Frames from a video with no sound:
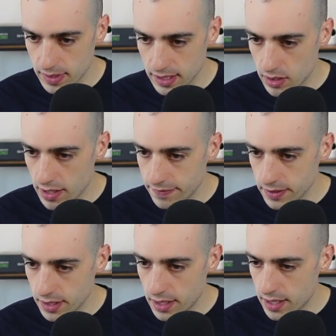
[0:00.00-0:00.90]
the
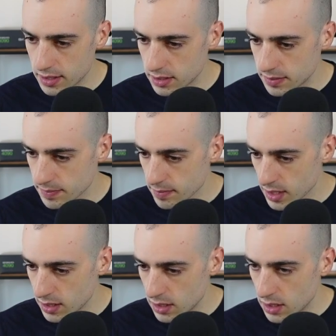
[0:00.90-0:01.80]
graphic card.
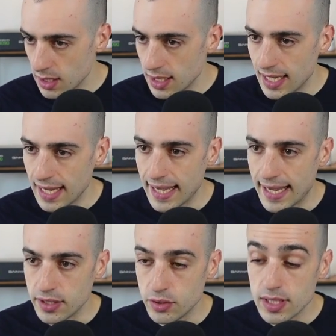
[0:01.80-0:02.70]

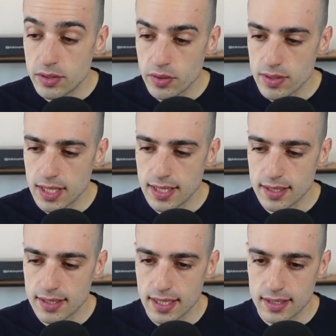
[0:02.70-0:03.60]
And you need to
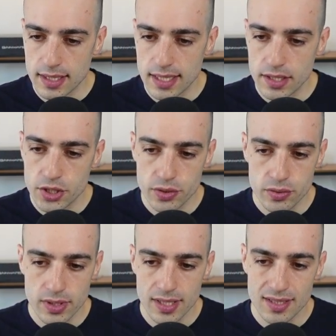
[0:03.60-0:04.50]
consider that in addition
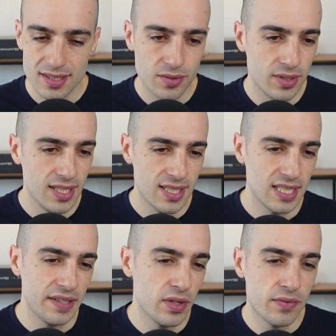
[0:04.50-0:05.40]
to
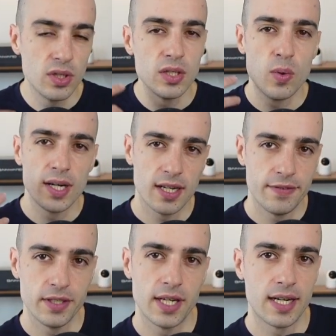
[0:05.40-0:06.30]
this, if you have only one
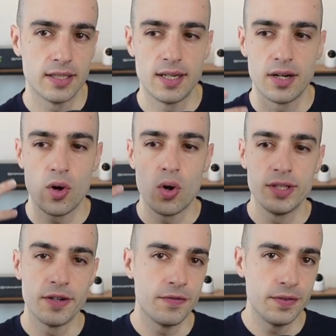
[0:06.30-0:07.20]
graphic card, there are
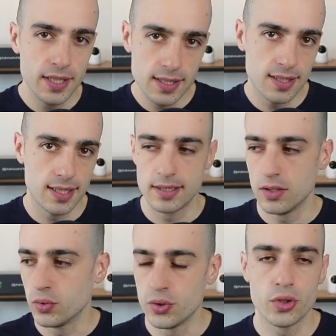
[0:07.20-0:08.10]
other things
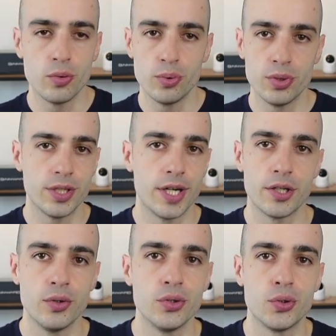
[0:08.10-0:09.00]
that on your computer
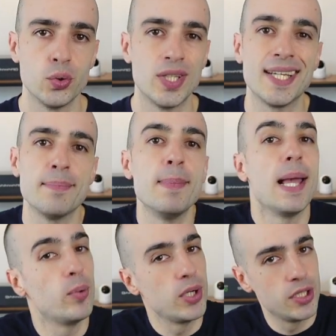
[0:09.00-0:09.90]
are going to take
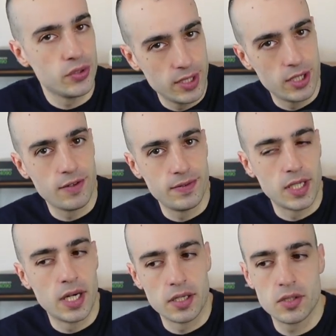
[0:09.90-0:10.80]
memory into the
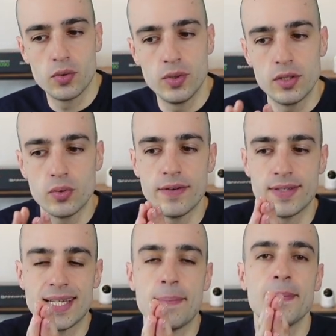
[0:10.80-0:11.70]
graphic card. So you need to have
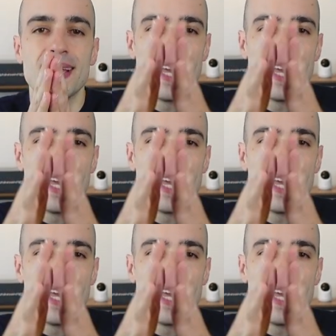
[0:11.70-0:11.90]
some